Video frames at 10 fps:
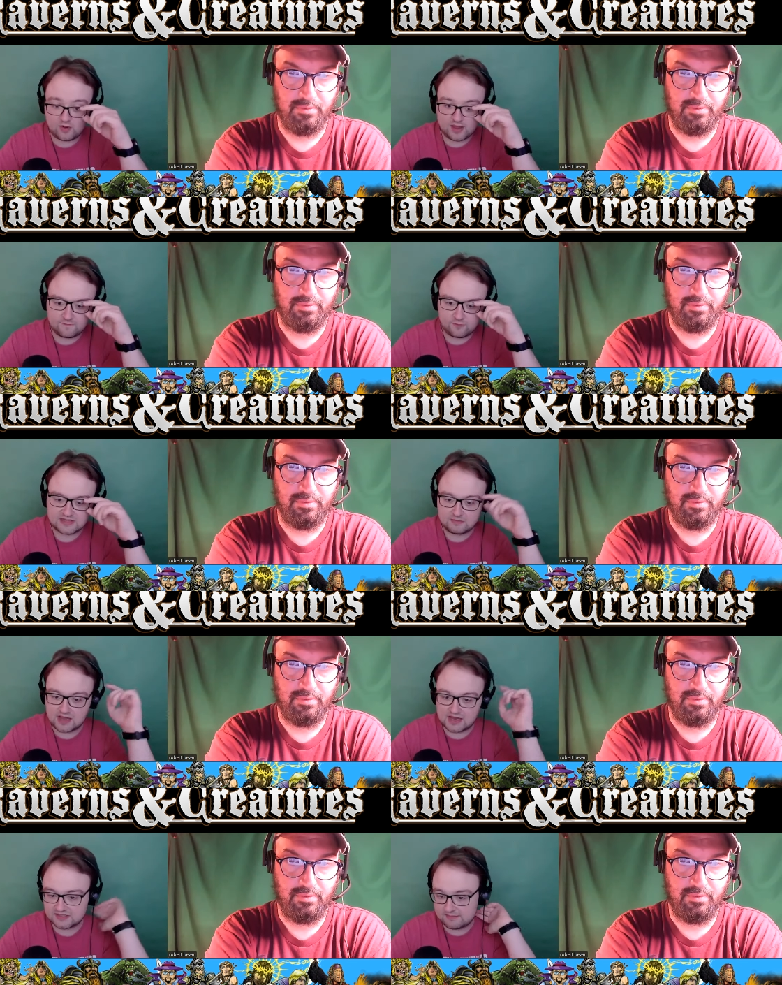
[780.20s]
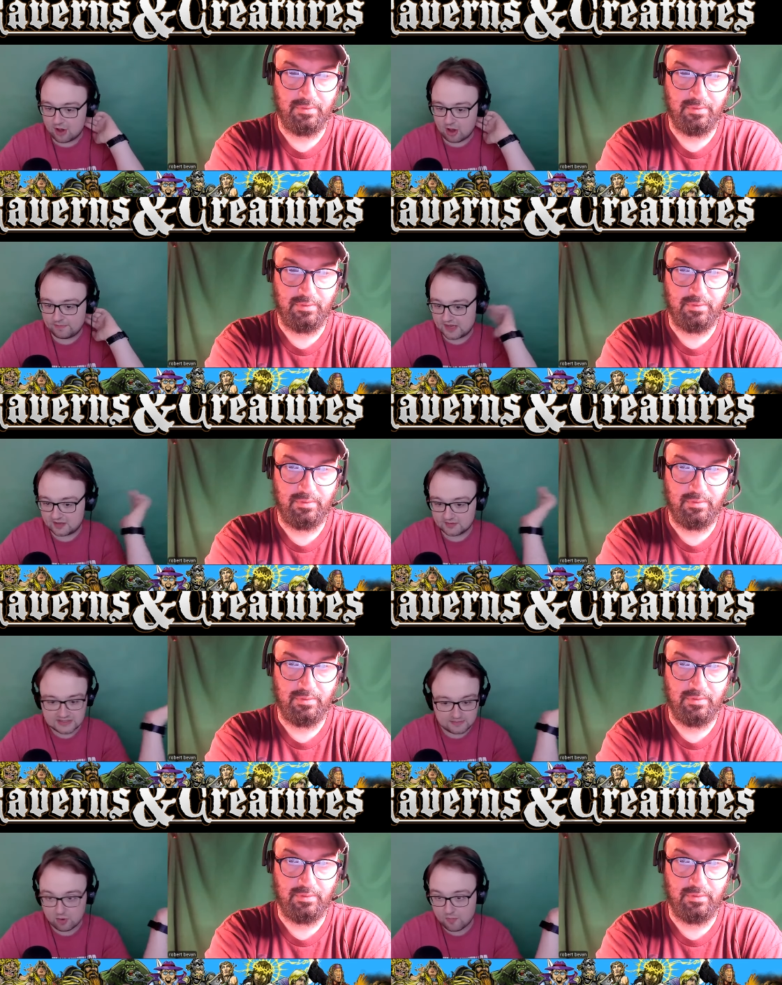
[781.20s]
Speaker 1: getting four subclasses and them all being
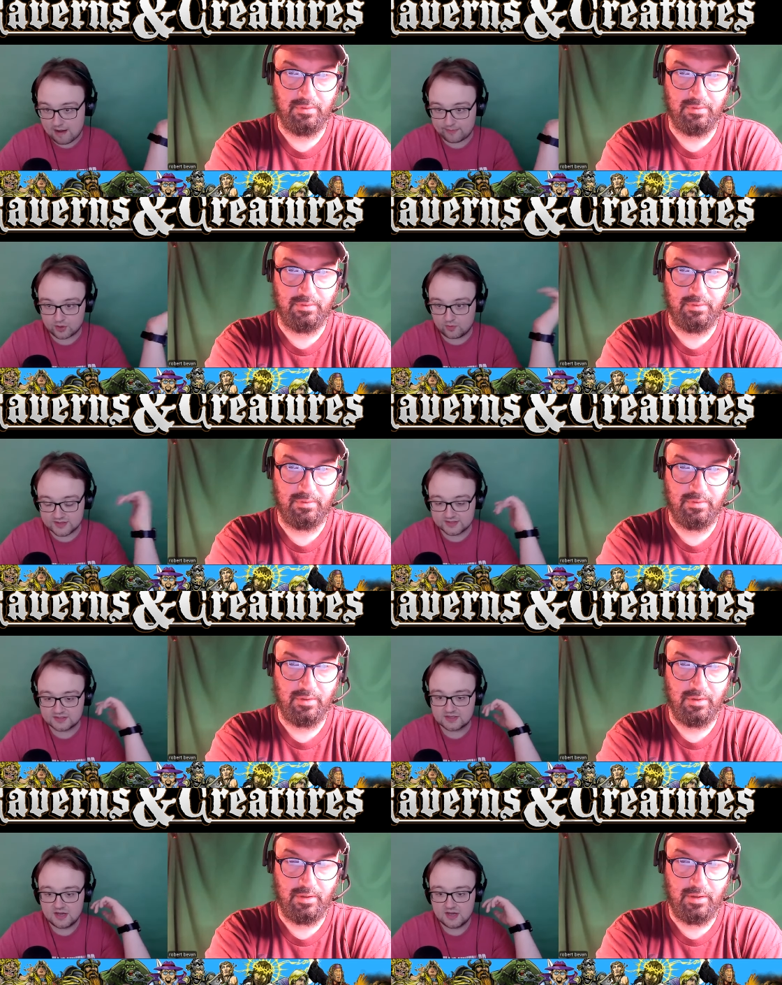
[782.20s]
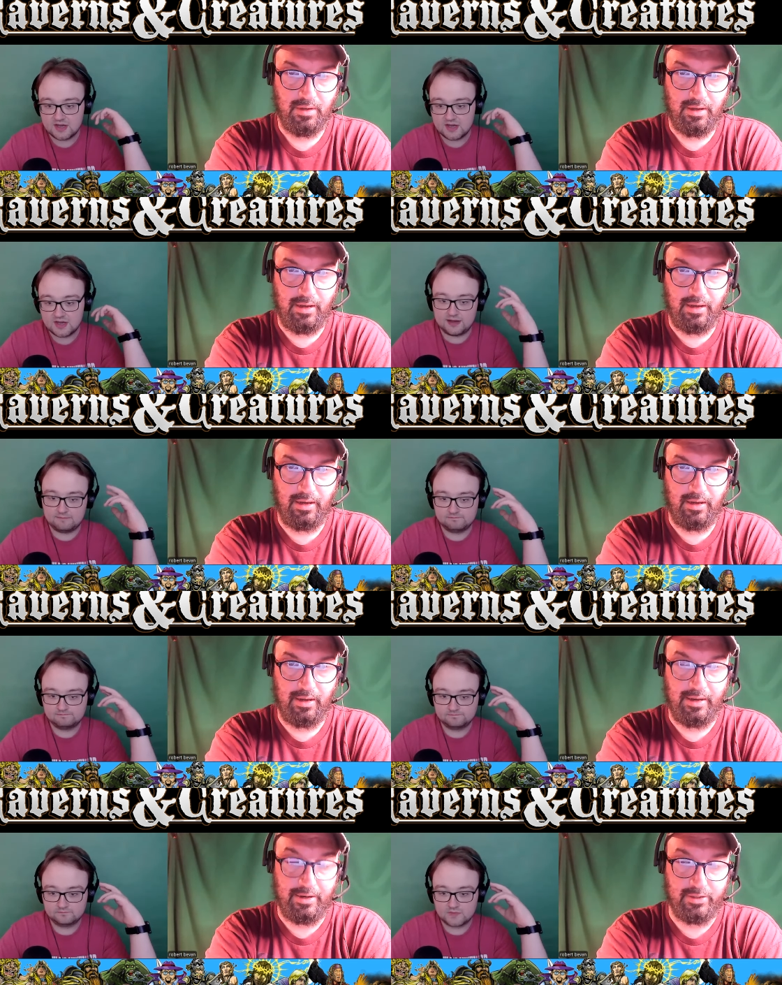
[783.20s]
some of the more popular ones. Um,
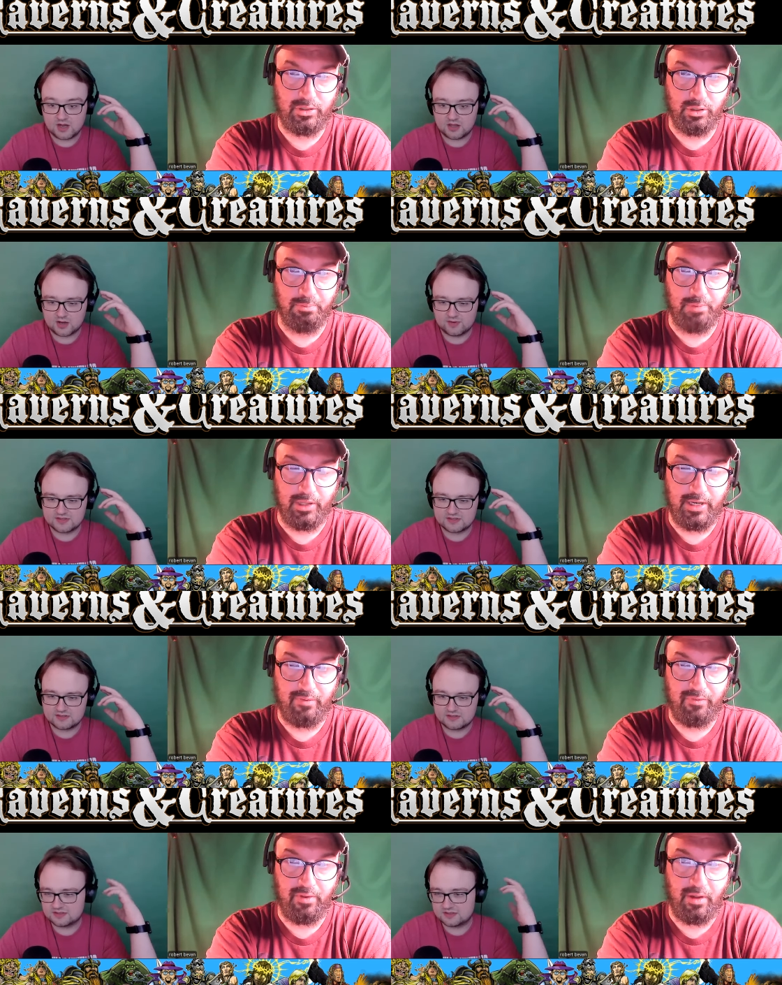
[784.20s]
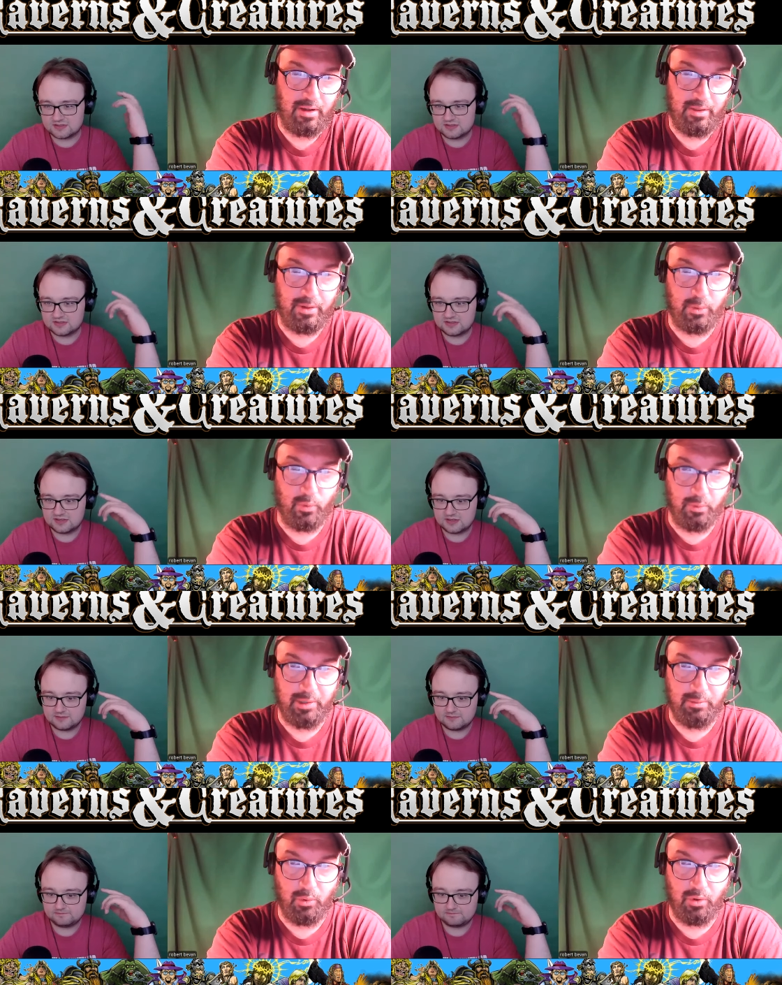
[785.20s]
and I do ones... believe
Speaker 2: uh, there
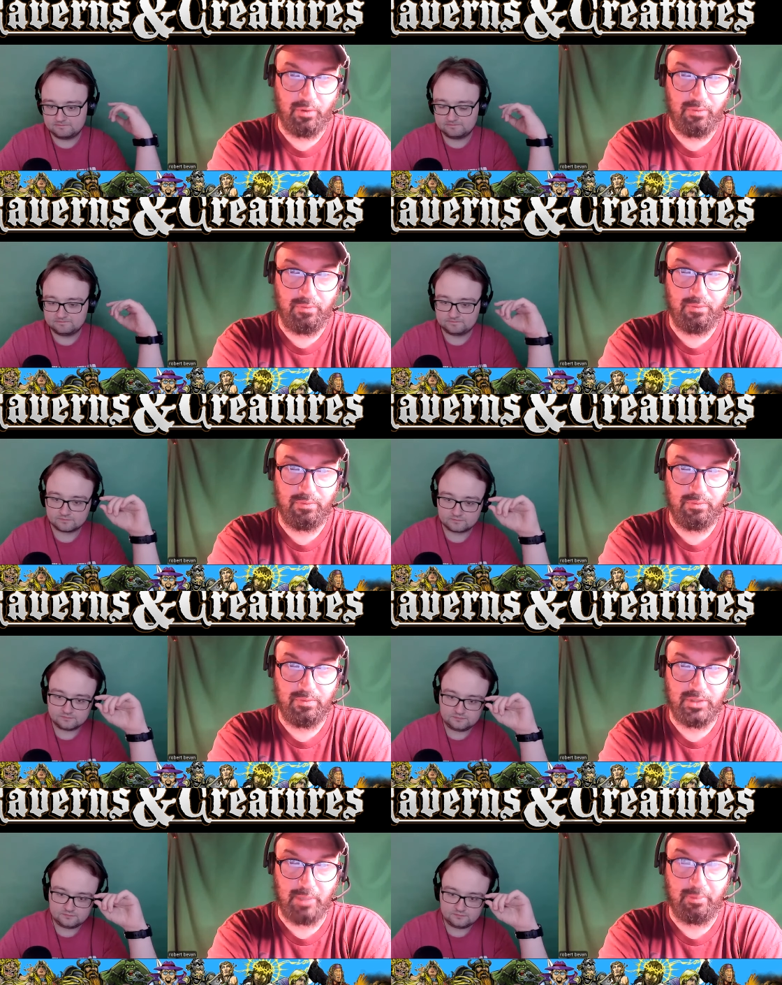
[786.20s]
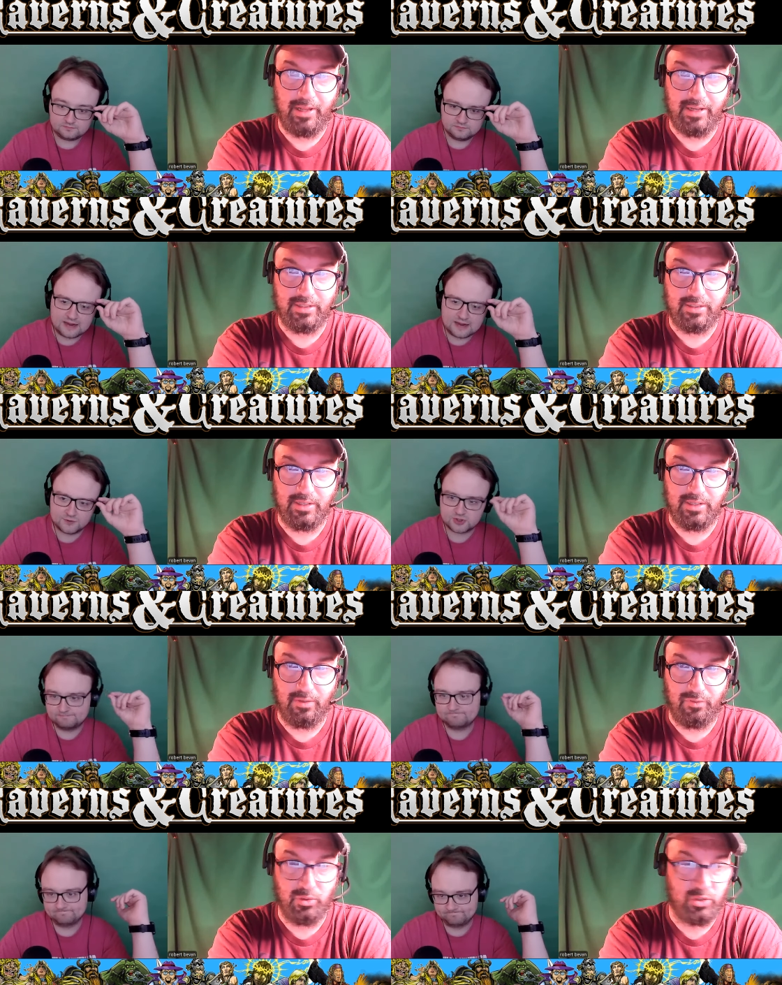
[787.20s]
will be more subclasses yeah, sure.
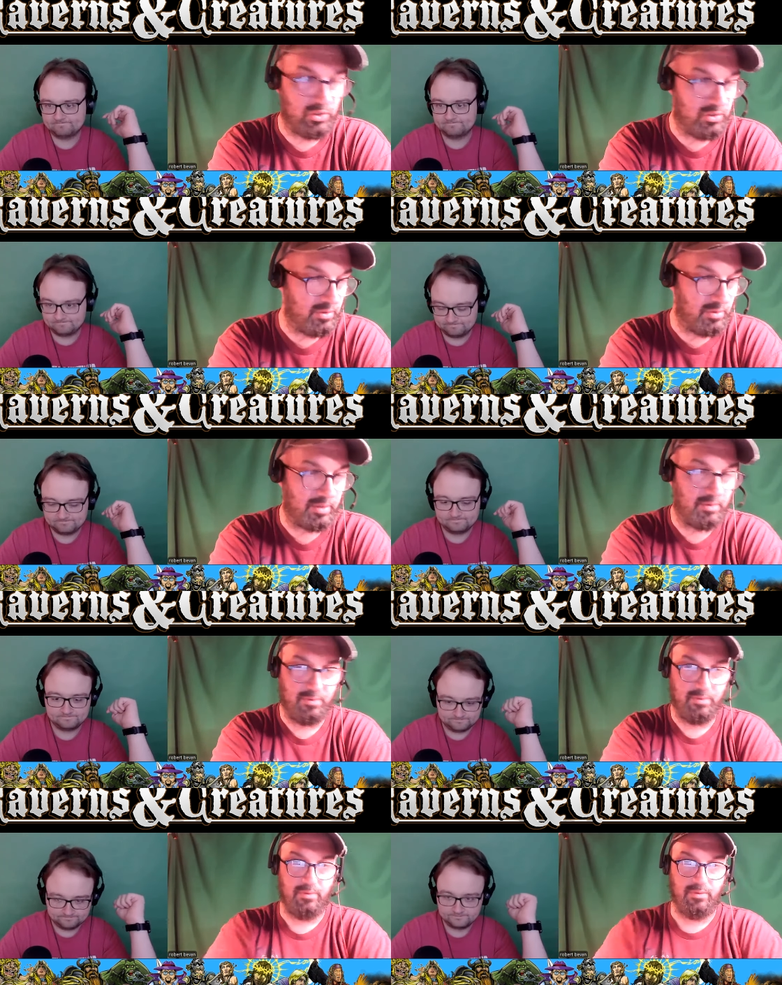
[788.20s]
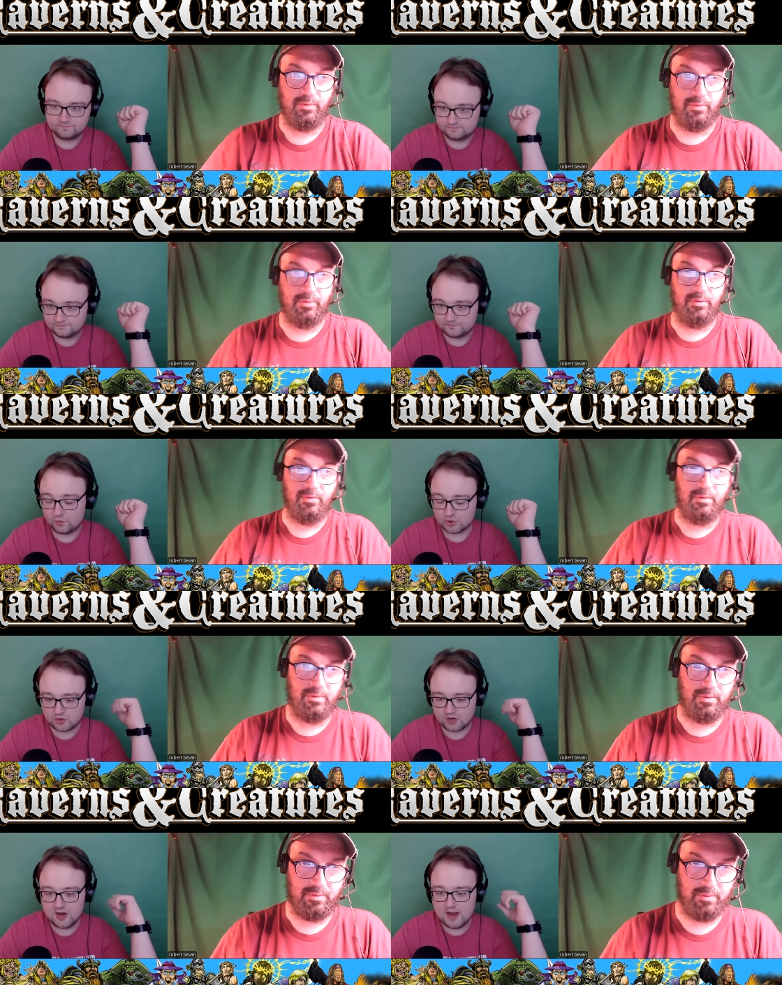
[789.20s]
in the future.
Speaker 1: For
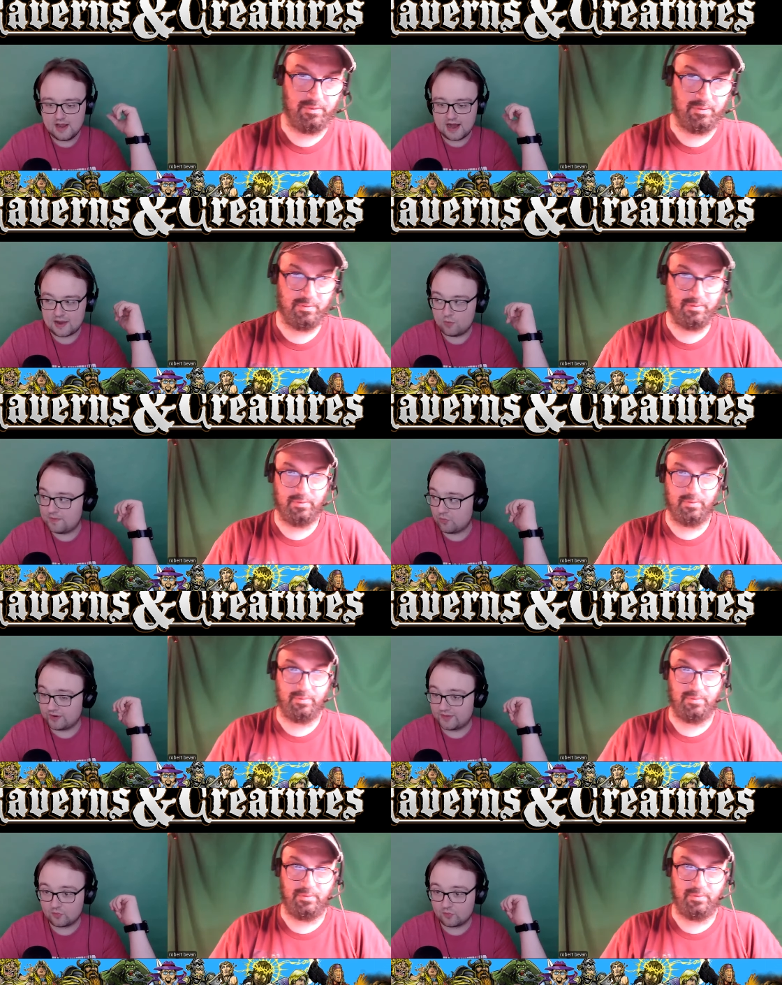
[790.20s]
sure. I will be really,